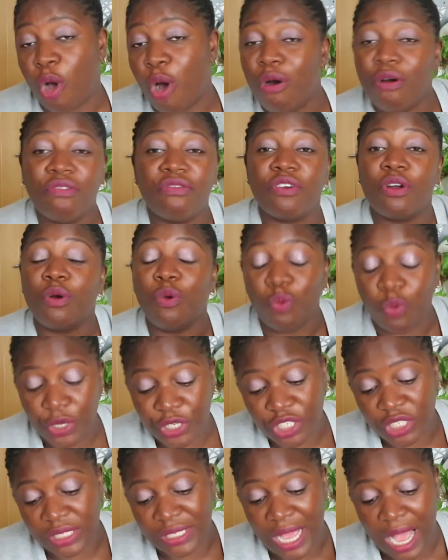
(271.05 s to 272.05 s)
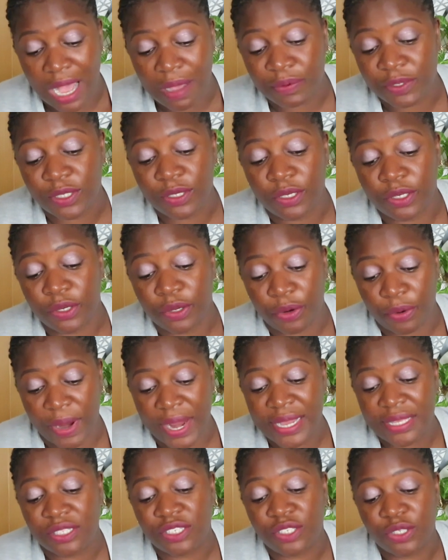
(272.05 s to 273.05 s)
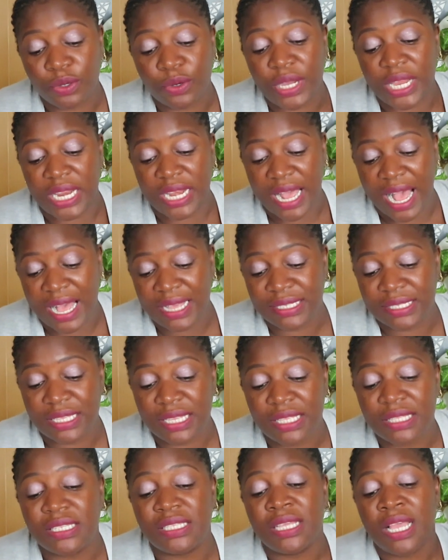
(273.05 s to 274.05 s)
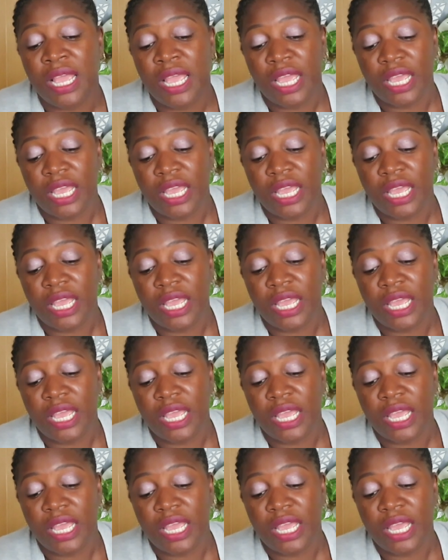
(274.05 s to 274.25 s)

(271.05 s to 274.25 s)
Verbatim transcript: over, which is absolutely great. So in assets,